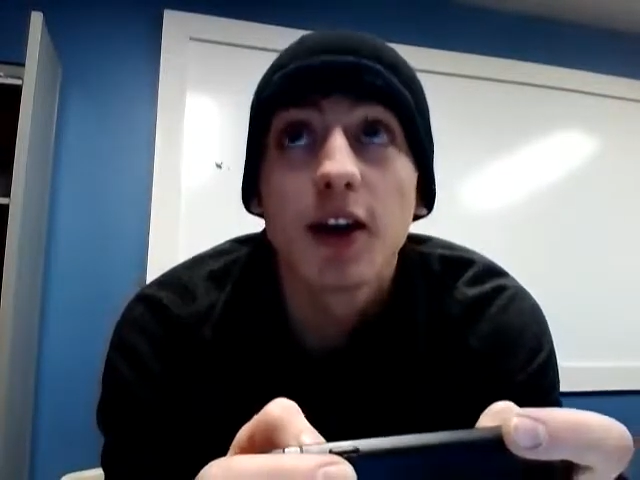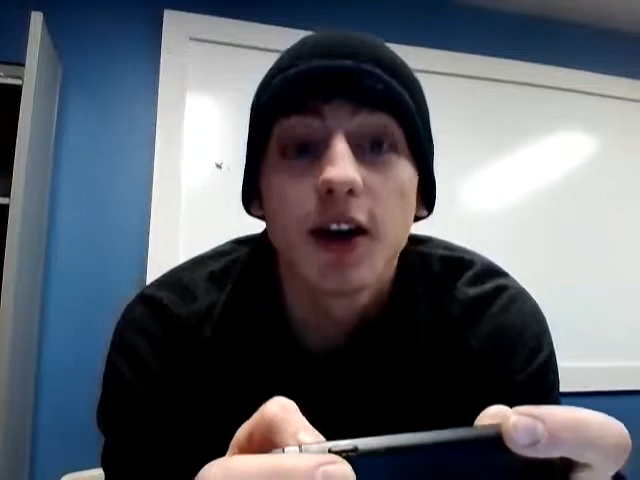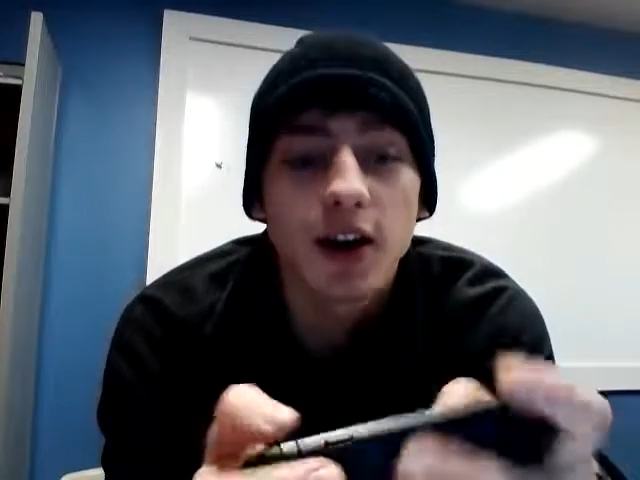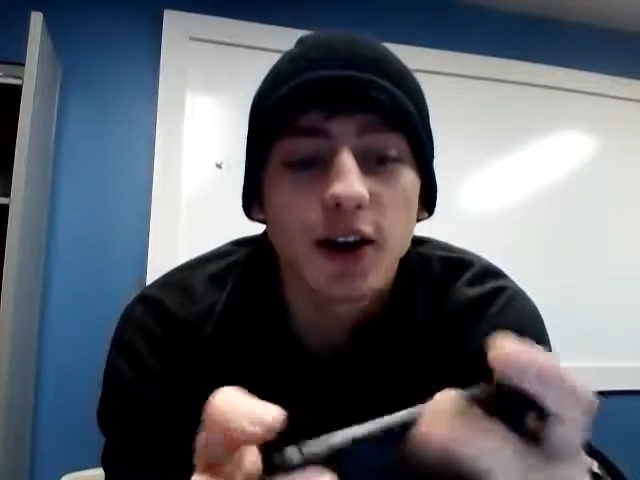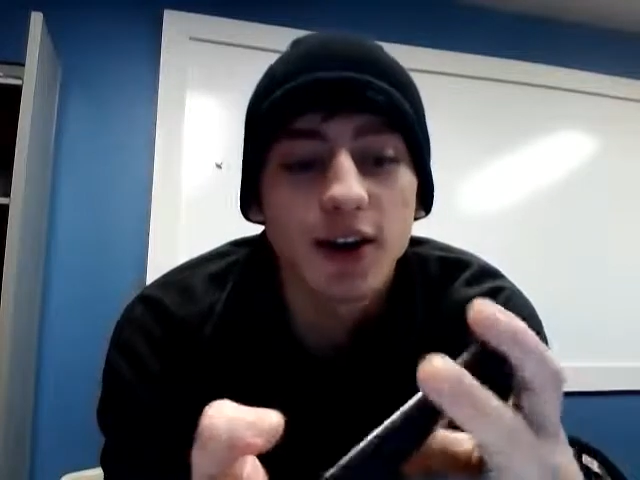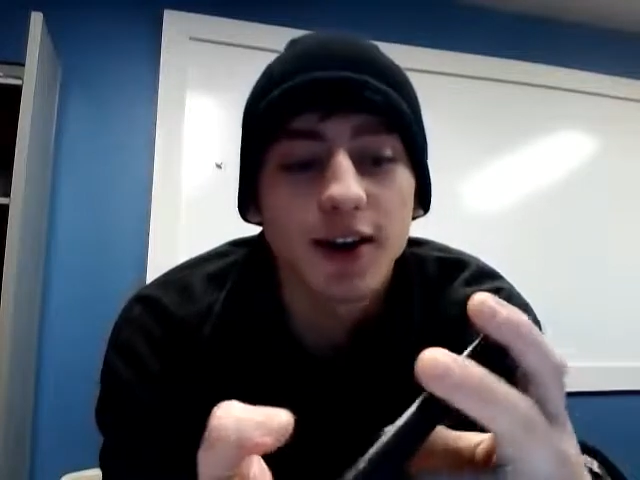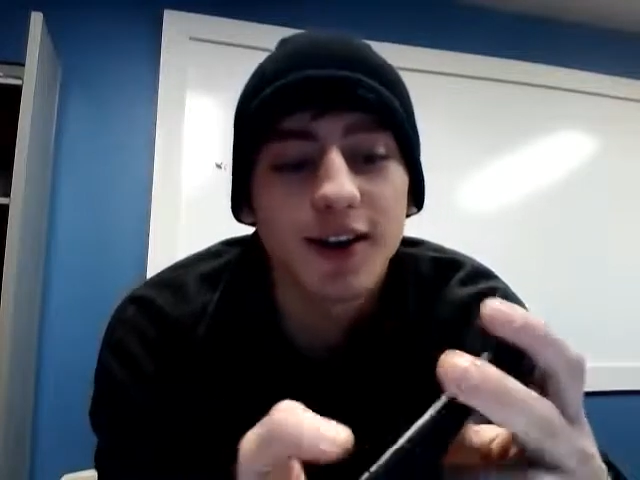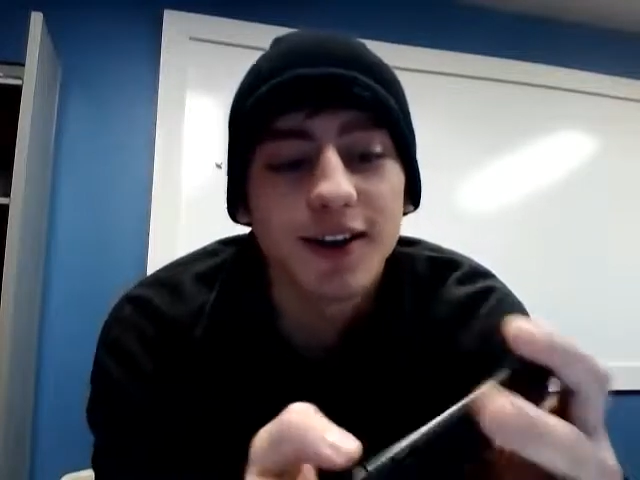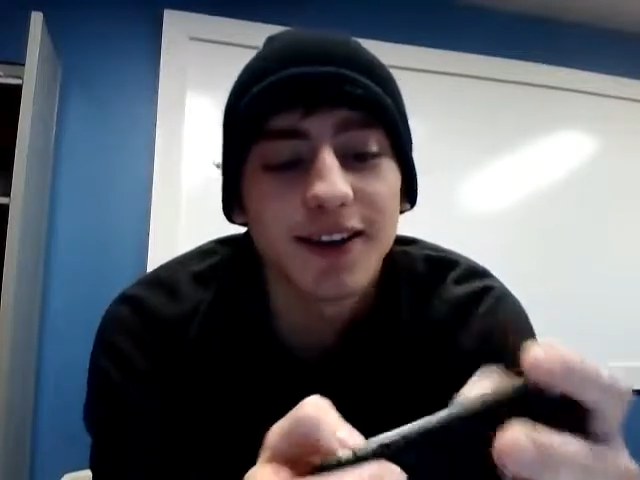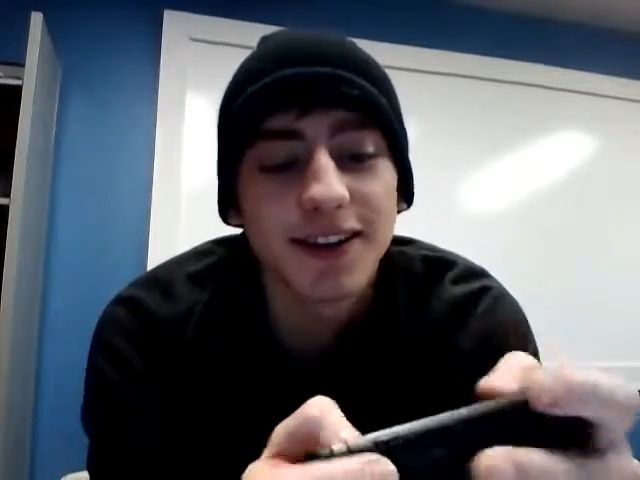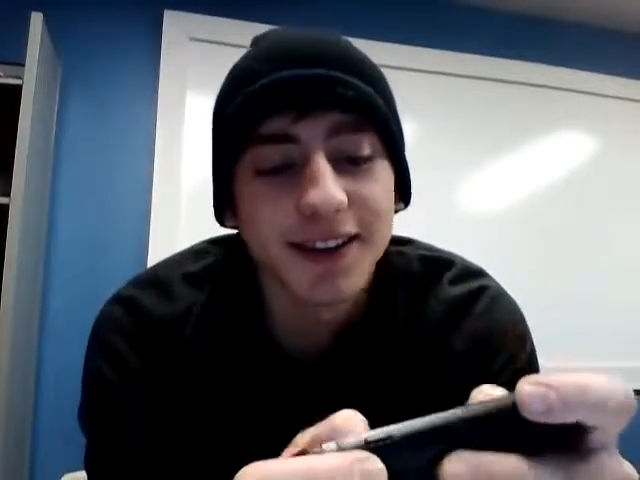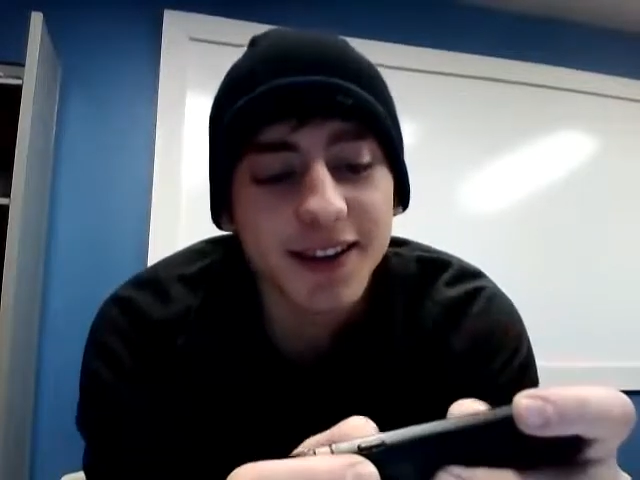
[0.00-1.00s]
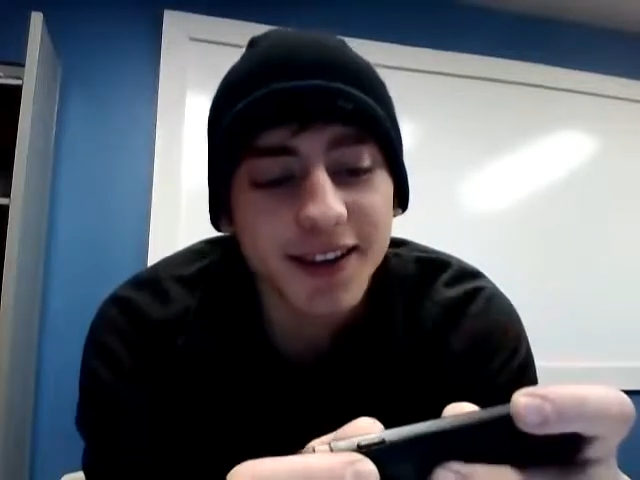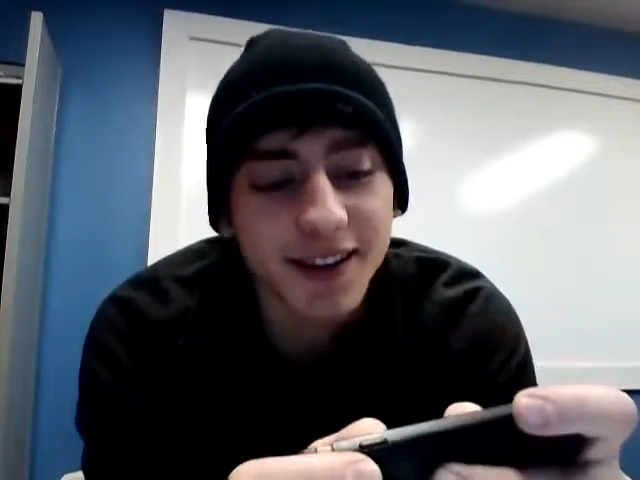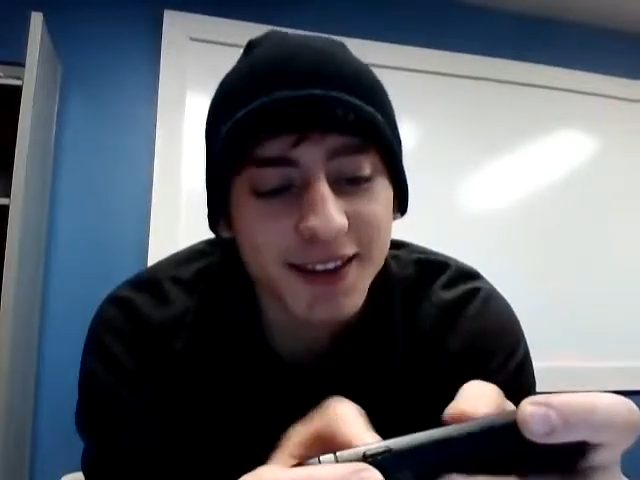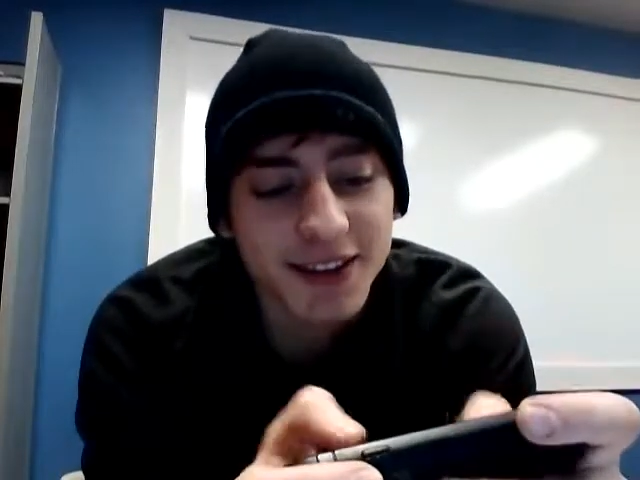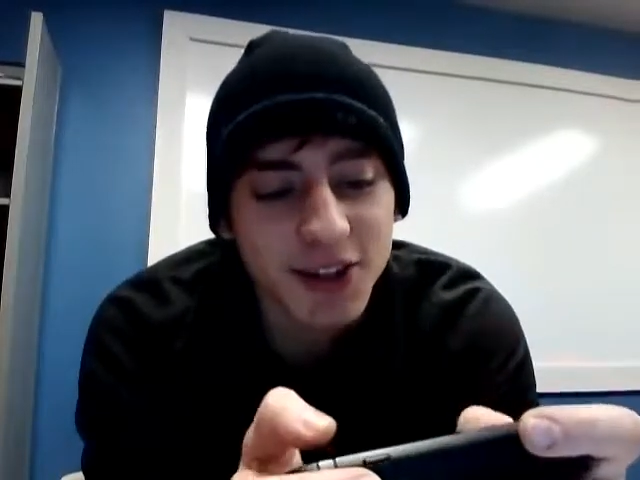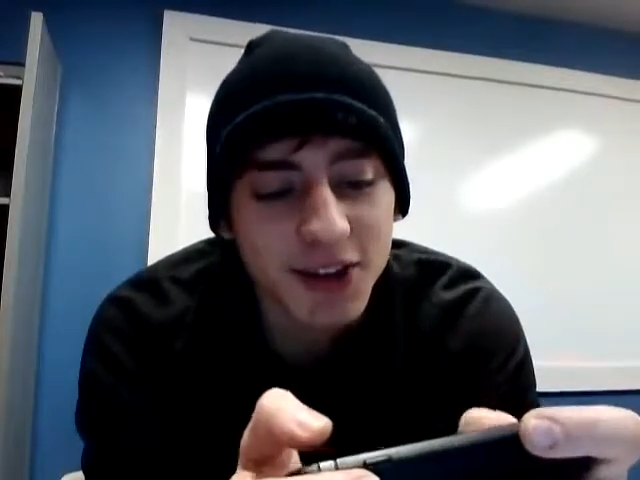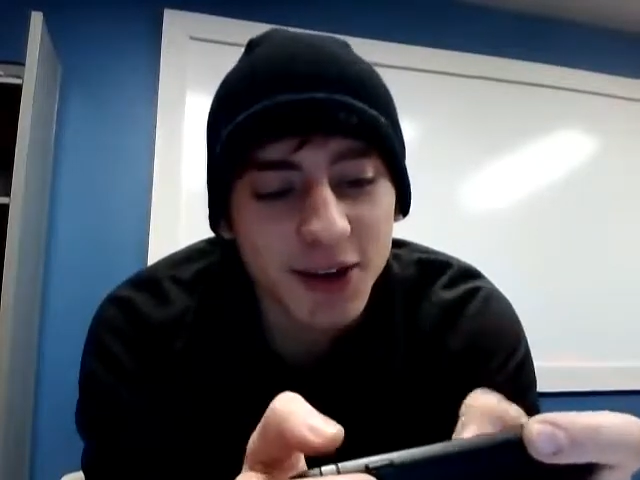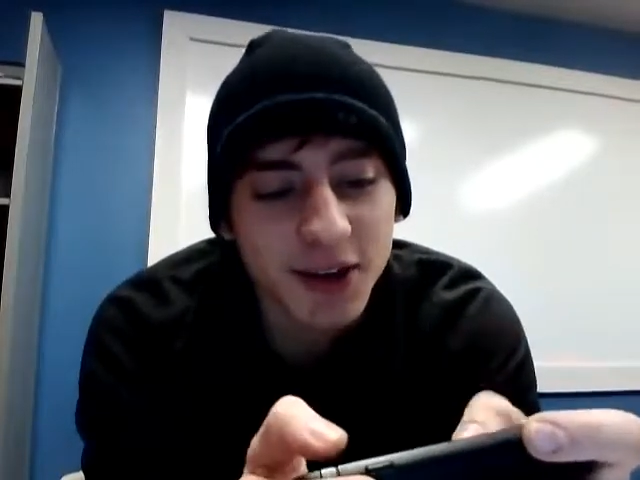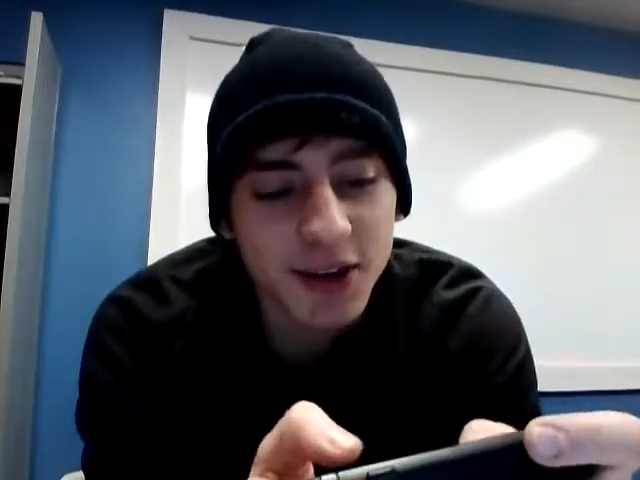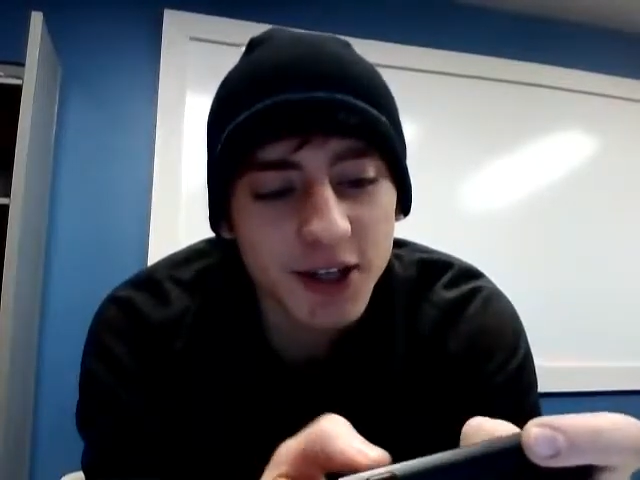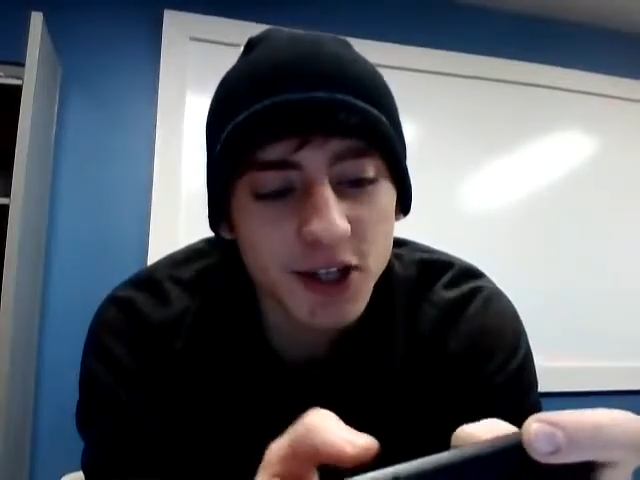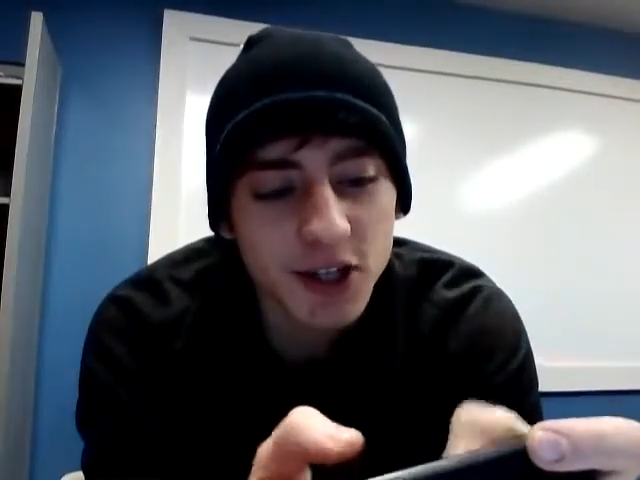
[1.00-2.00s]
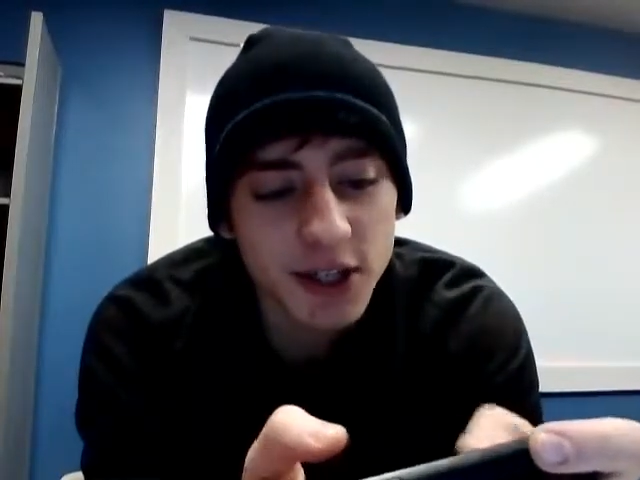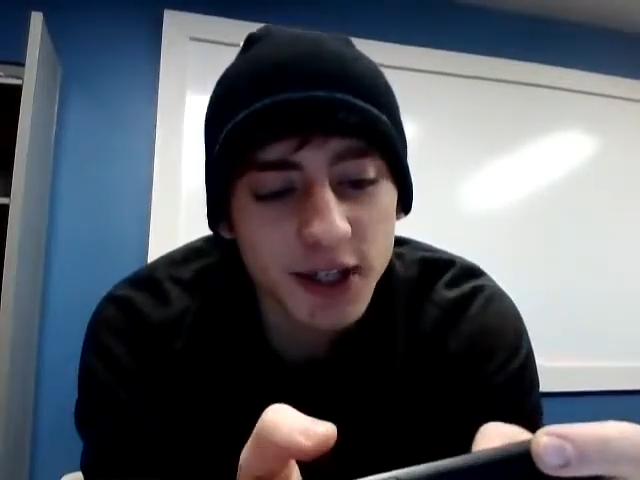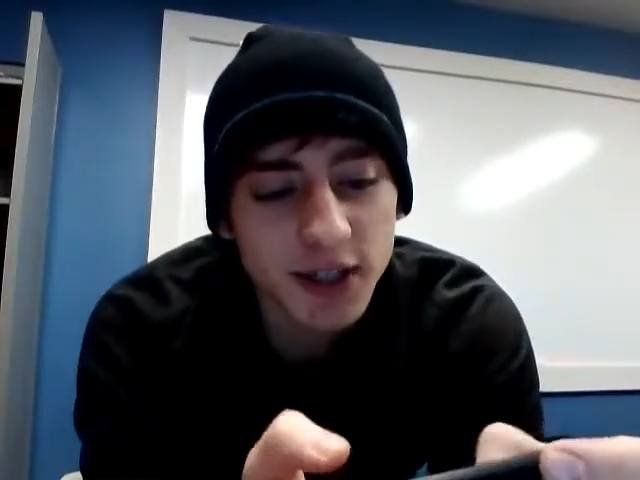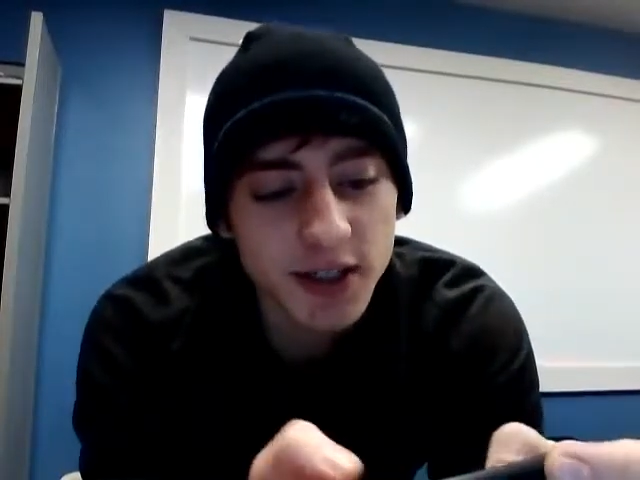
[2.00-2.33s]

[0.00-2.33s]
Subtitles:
are shown on your screen.